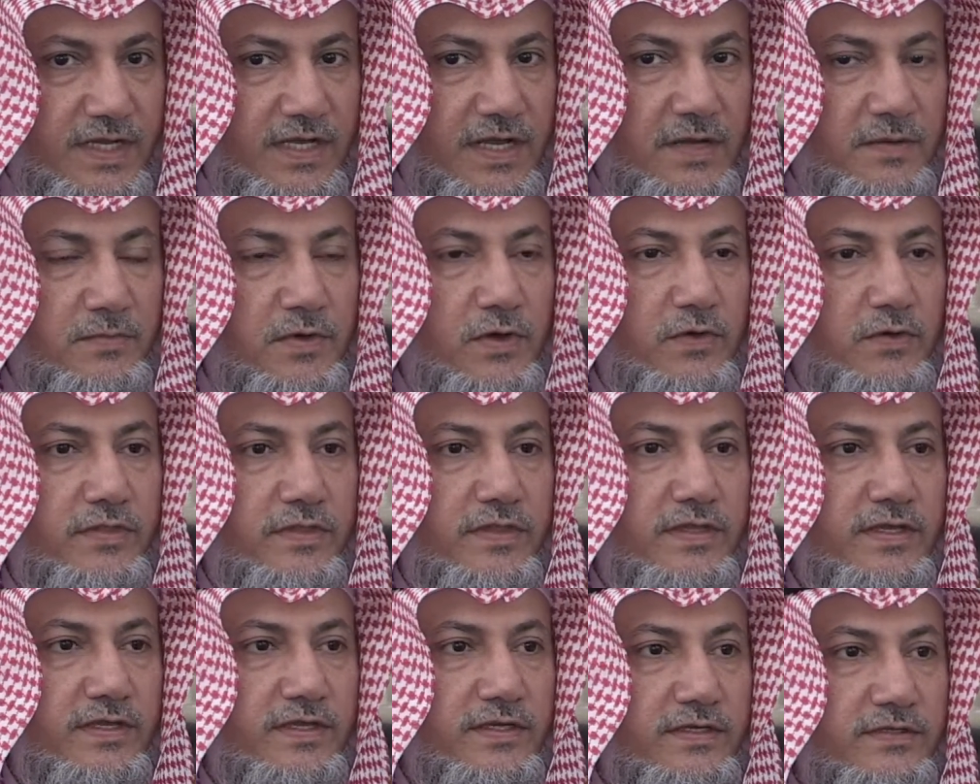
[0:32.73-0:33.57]
about
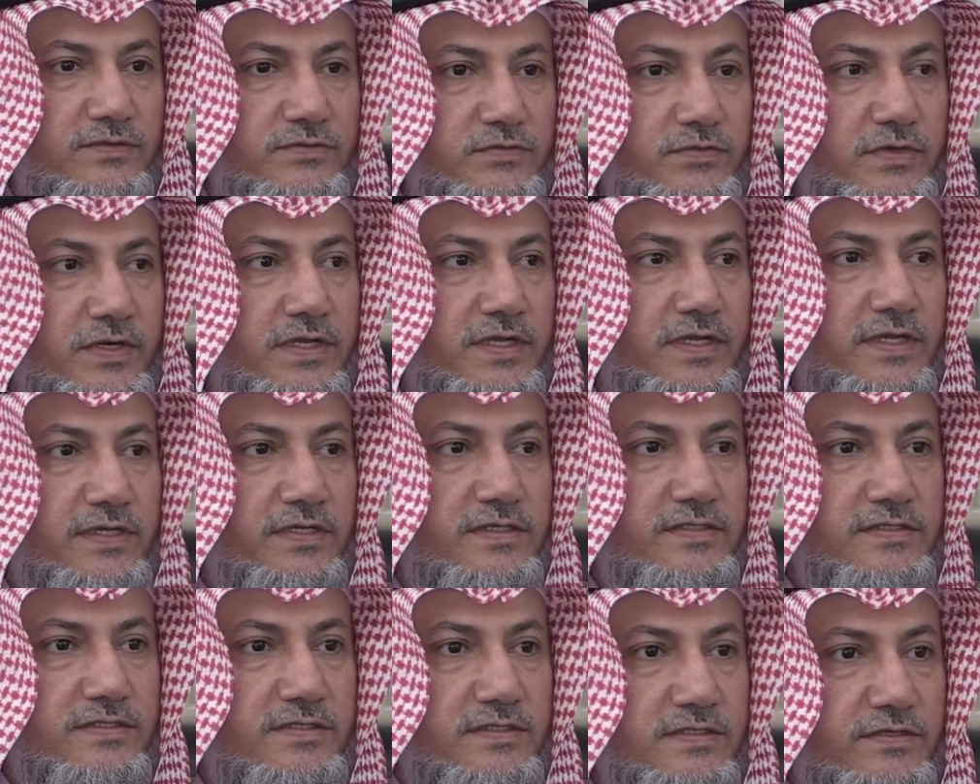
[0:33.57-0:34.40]
the
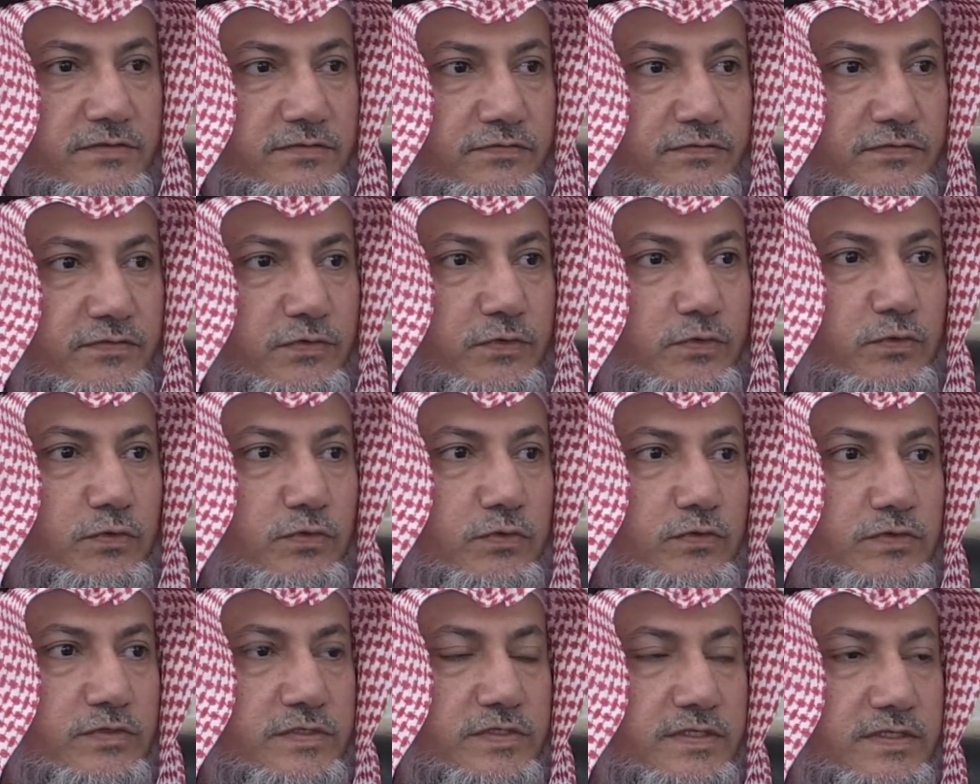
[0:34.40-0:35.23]
trees, the
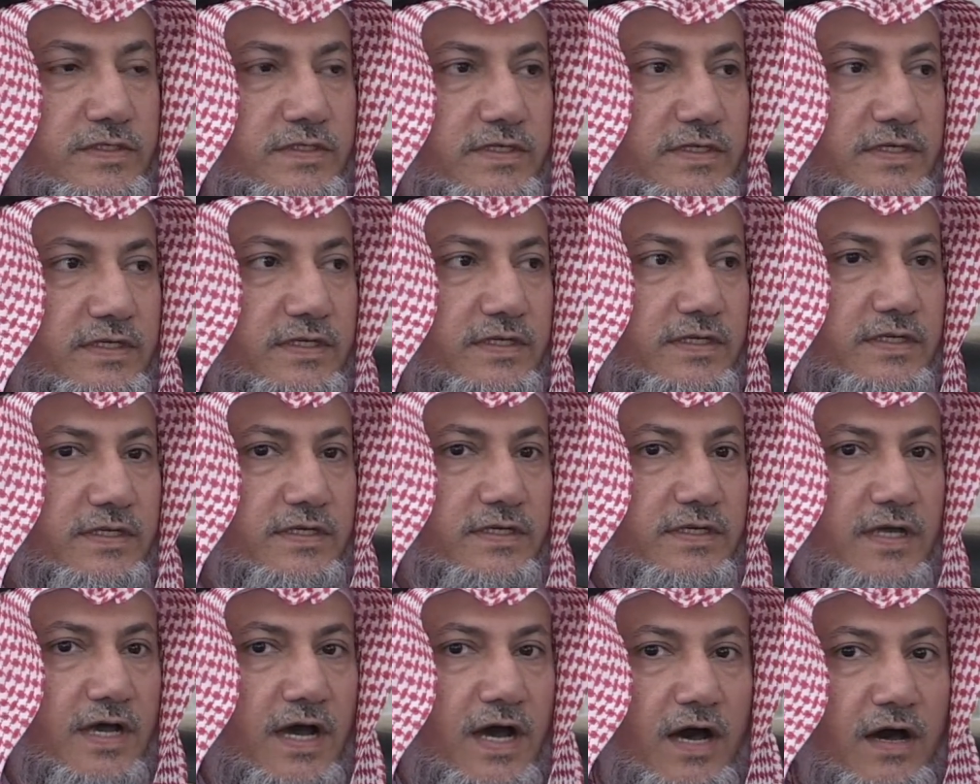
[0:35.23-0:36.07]
fruits, the
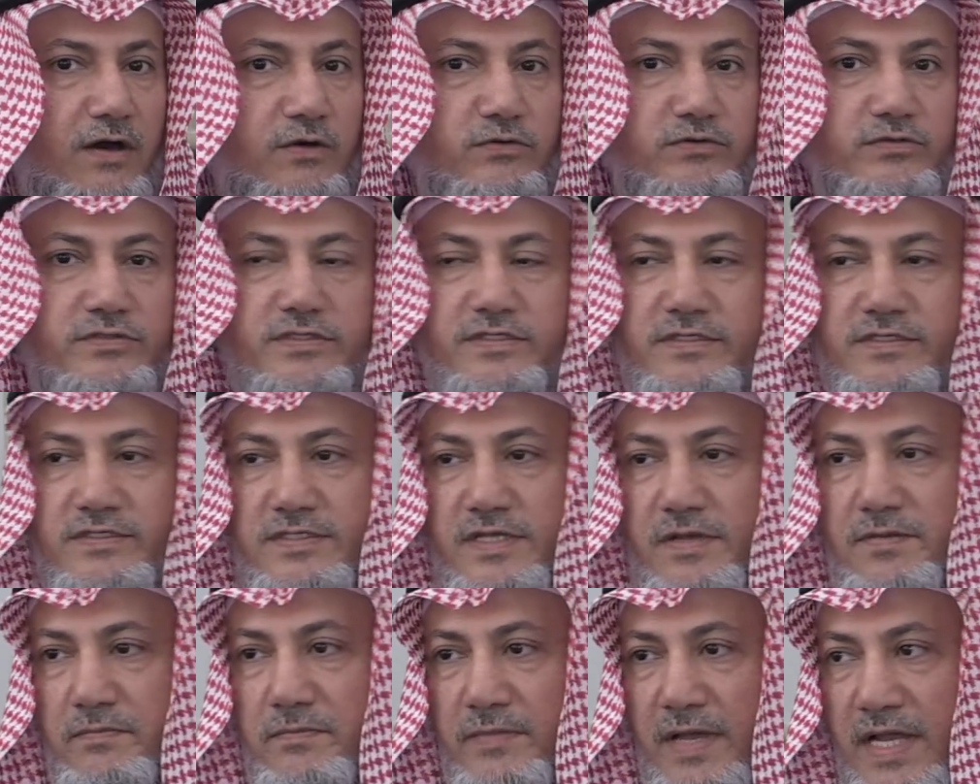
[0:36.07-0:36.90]
houses
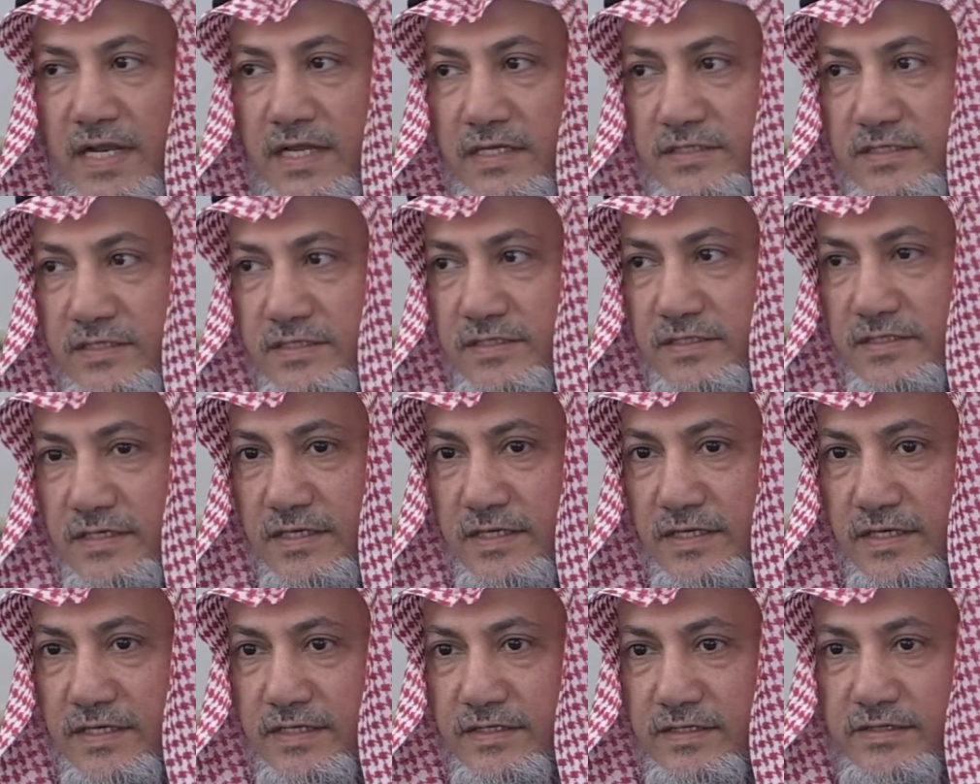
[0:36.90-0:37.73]
and palaces
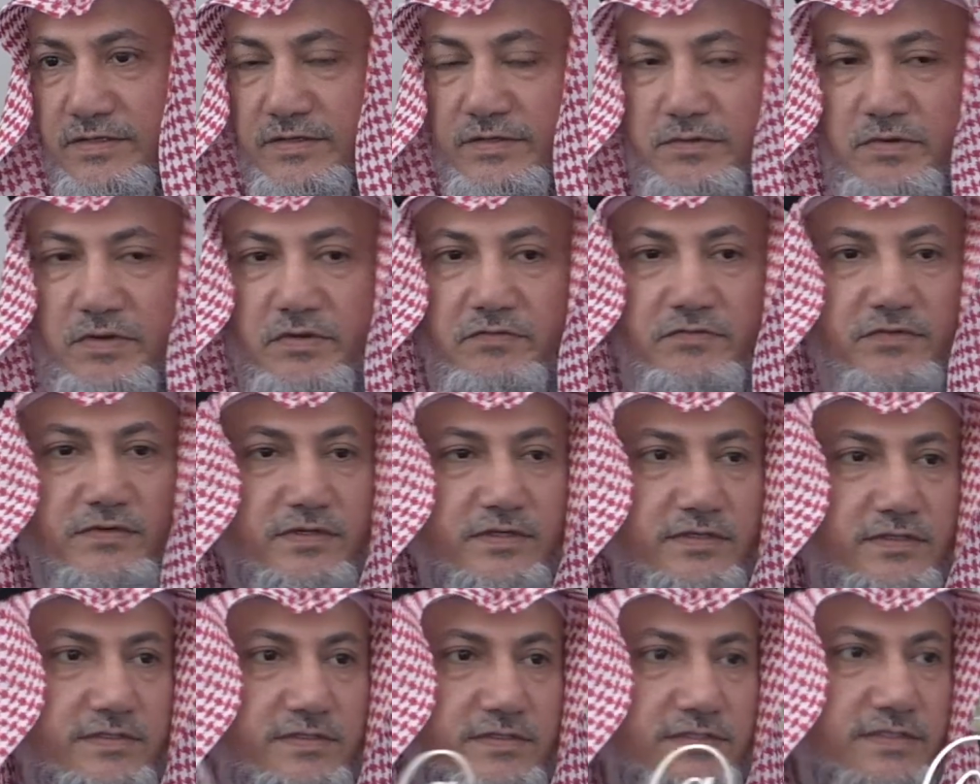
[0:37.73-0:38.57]
in it, the
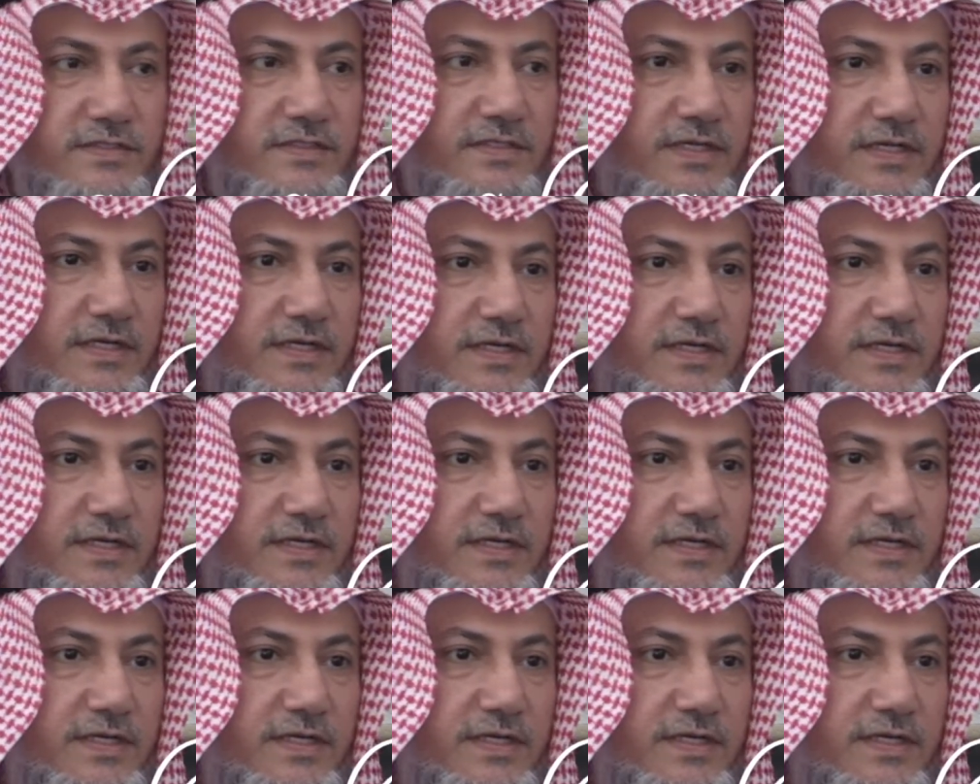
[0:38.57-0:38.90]
rivers,